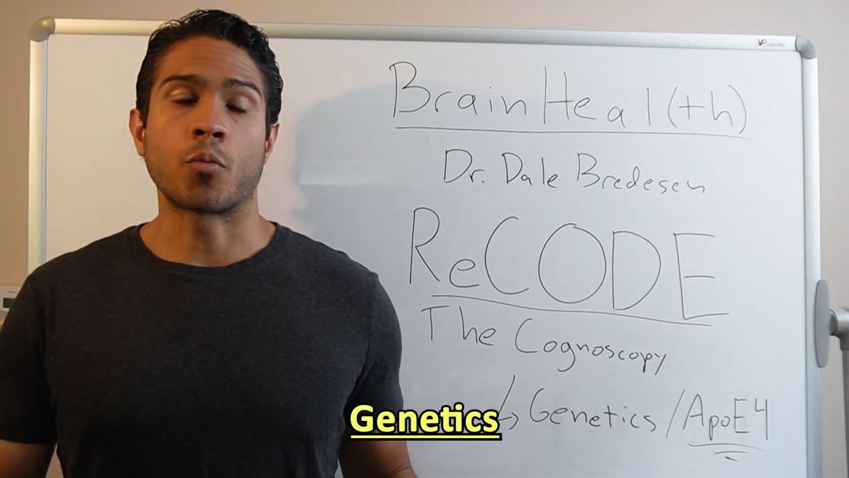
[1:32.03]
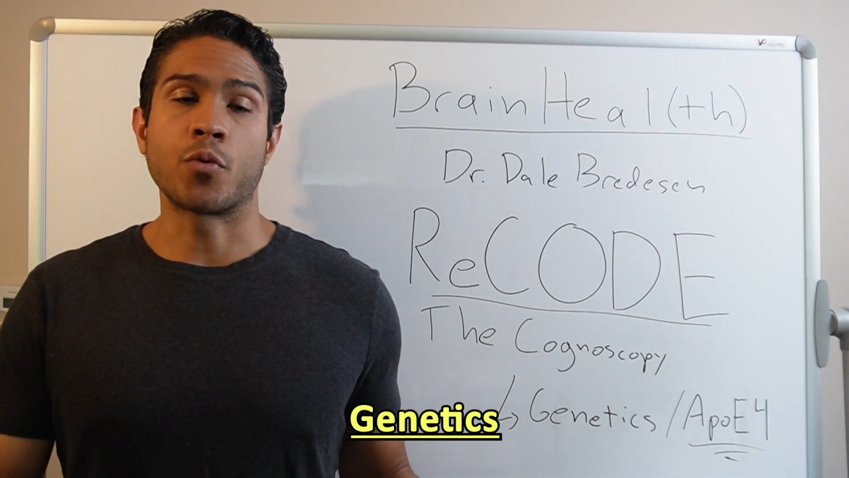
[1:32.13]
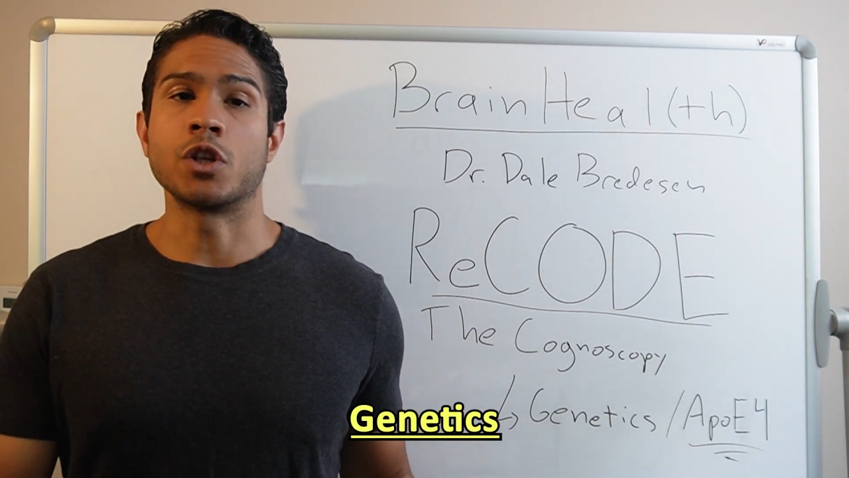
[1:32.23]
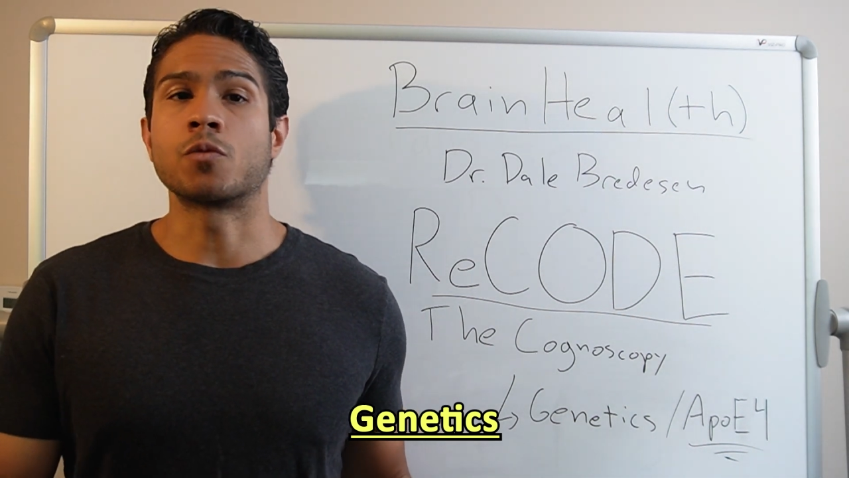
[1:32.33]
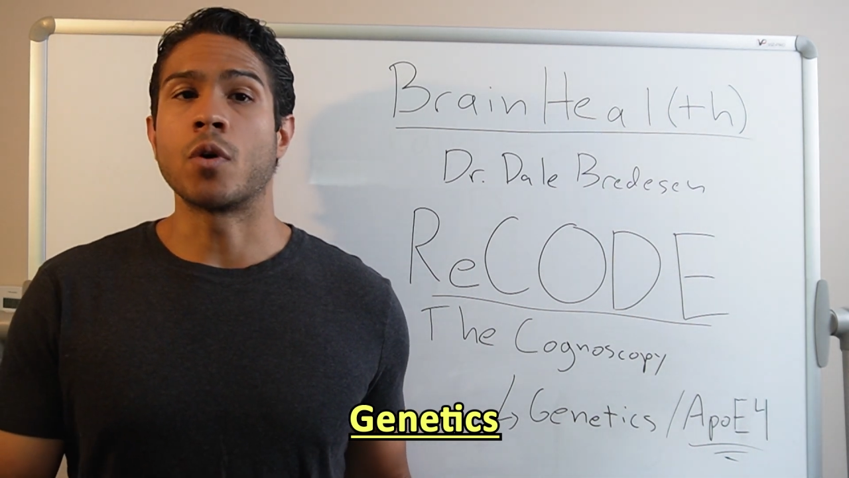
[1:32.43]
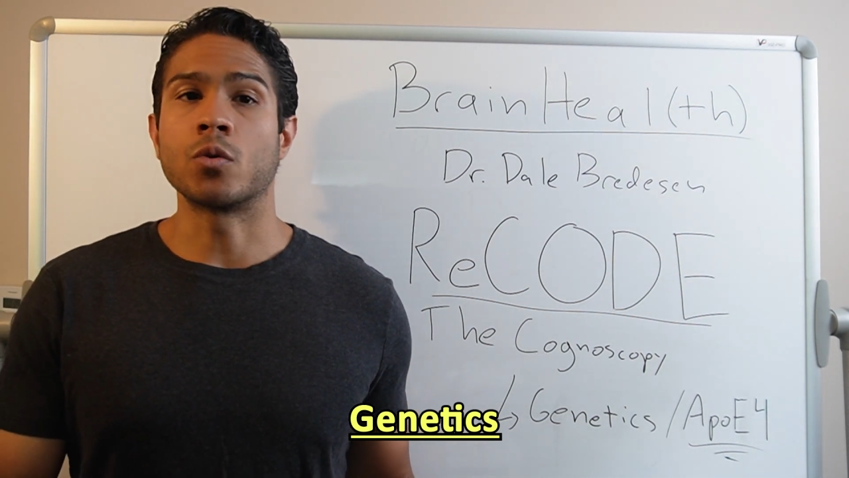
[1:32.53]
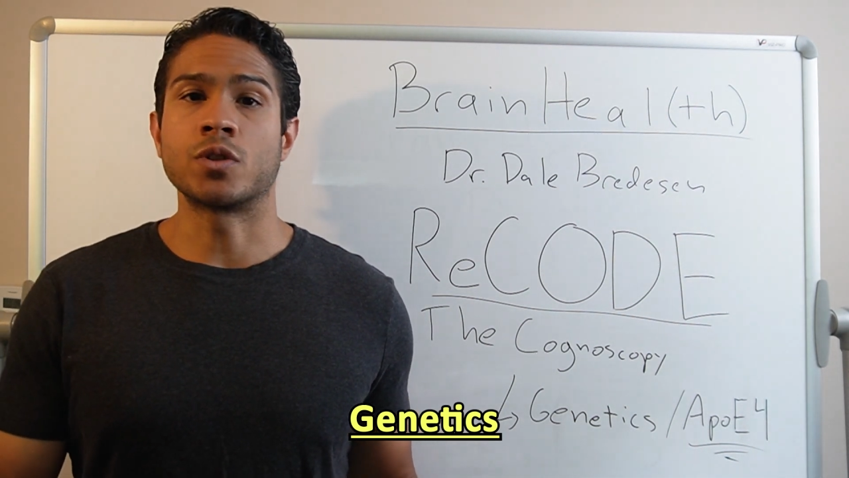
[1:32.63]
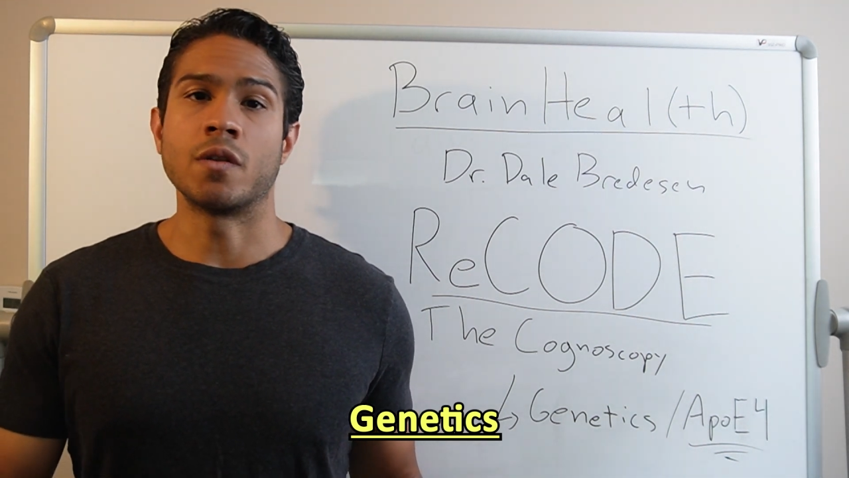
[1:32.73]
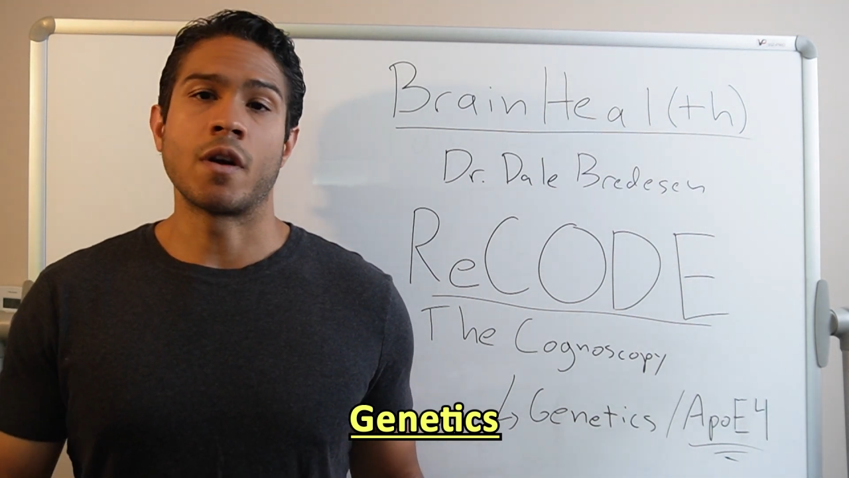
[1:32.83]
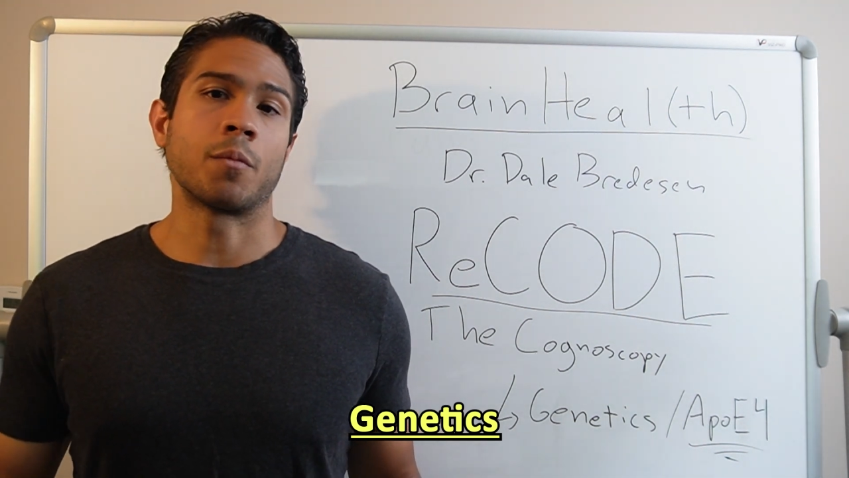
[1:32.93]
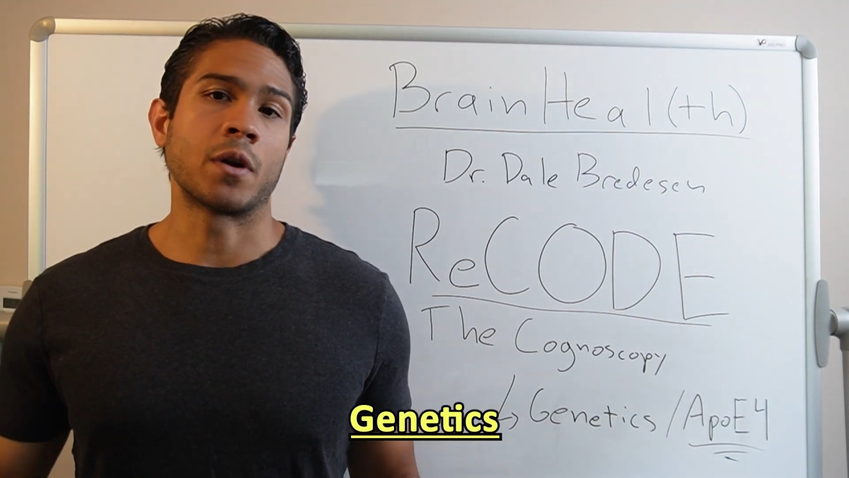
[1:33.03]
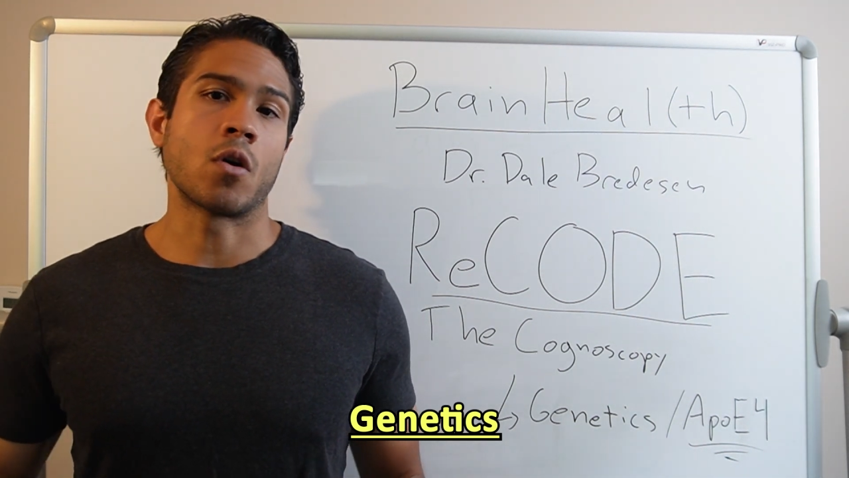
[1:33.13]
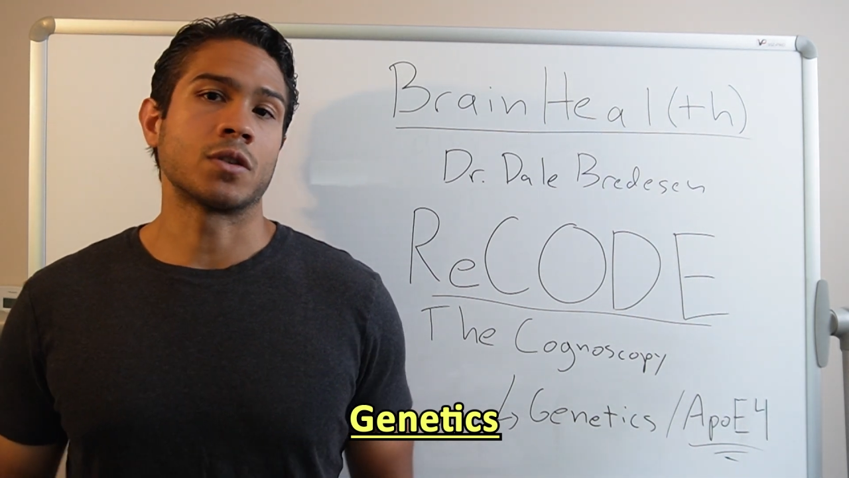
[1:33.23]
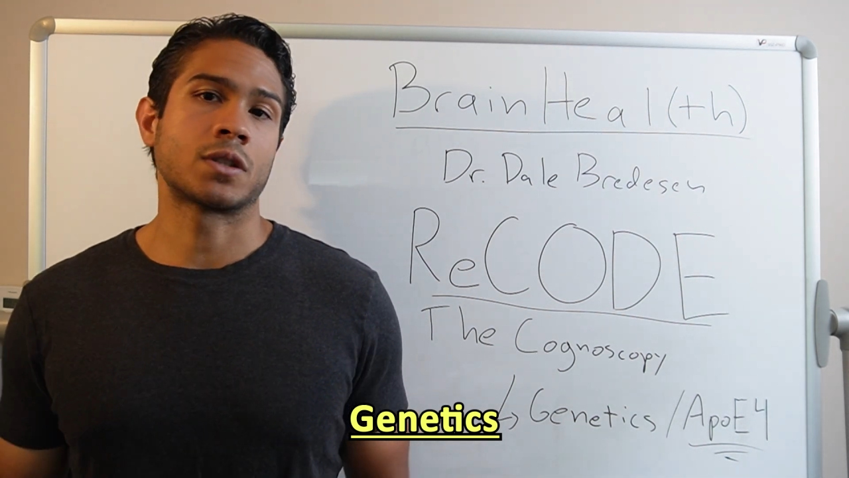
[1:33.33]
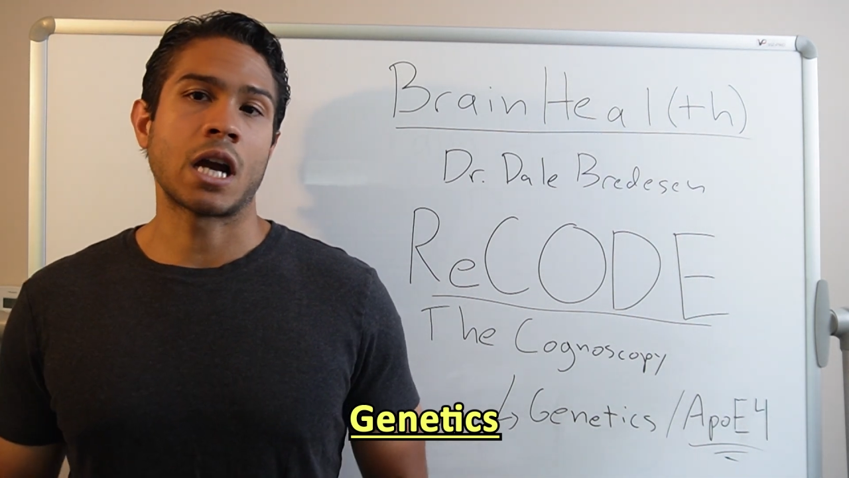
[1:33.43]
predisposed to developing
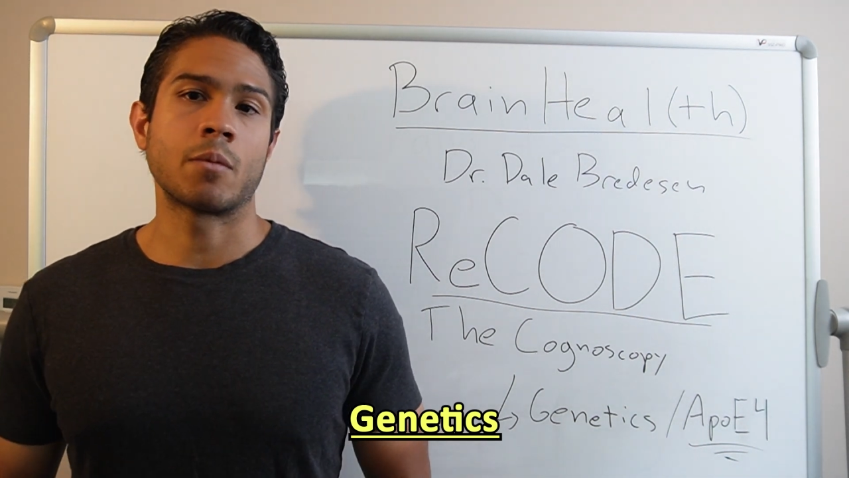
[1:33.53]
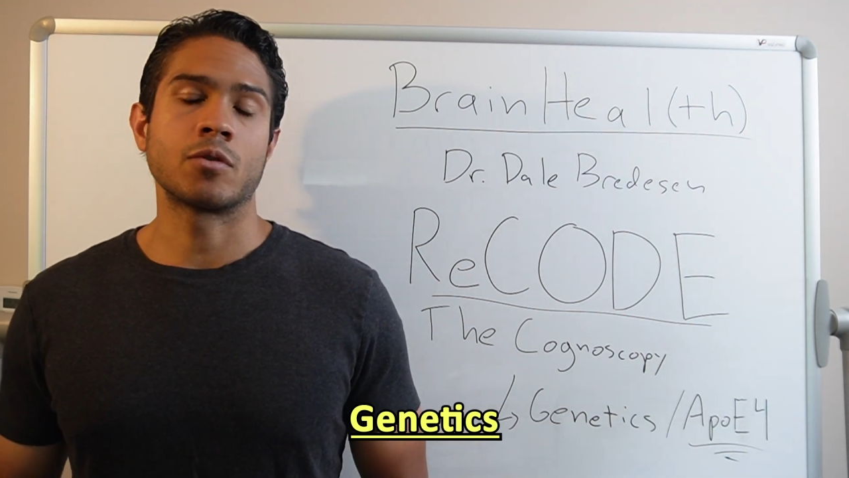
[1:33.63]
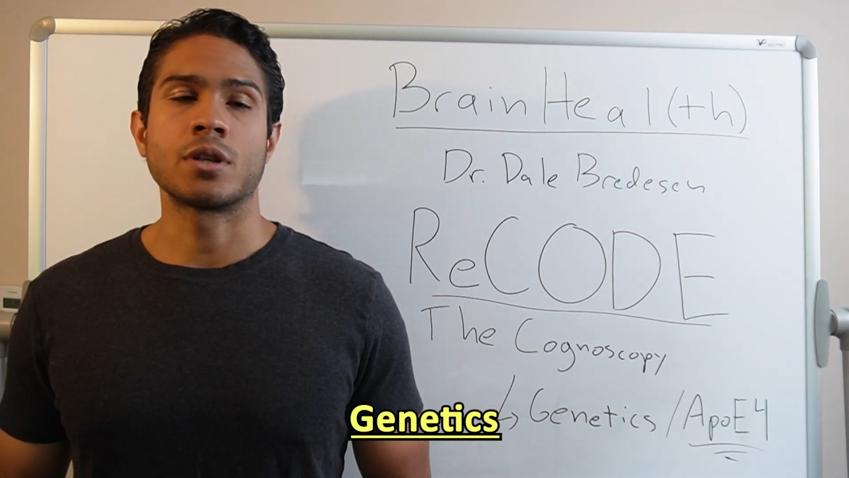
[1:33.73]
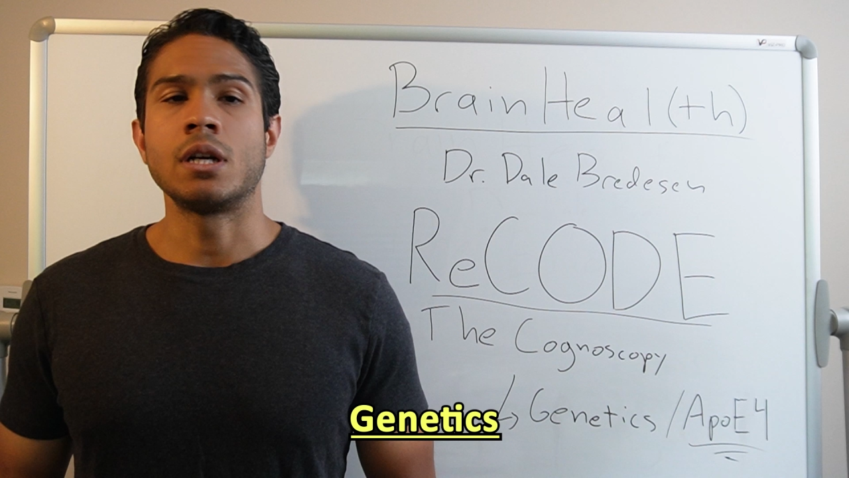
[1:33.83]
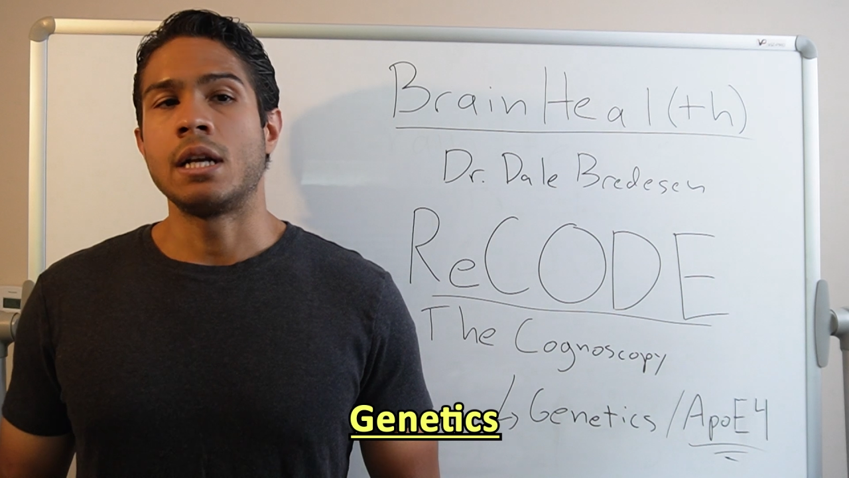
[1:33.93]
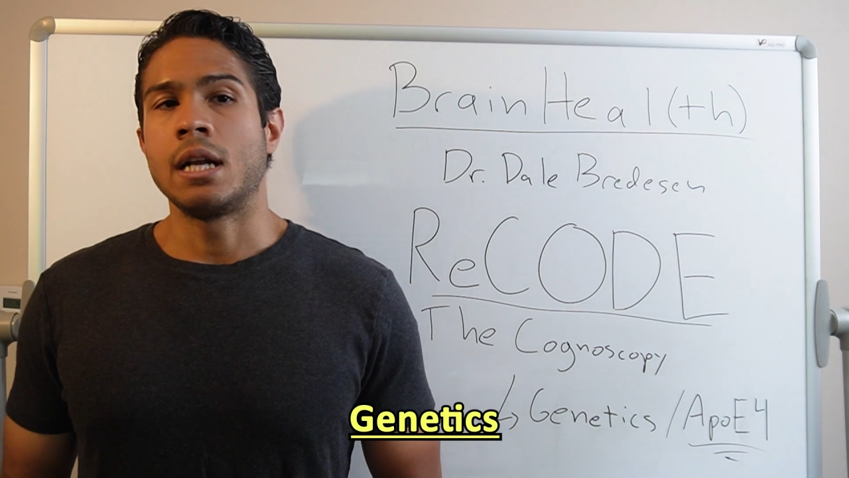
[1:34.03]
Alzheimer's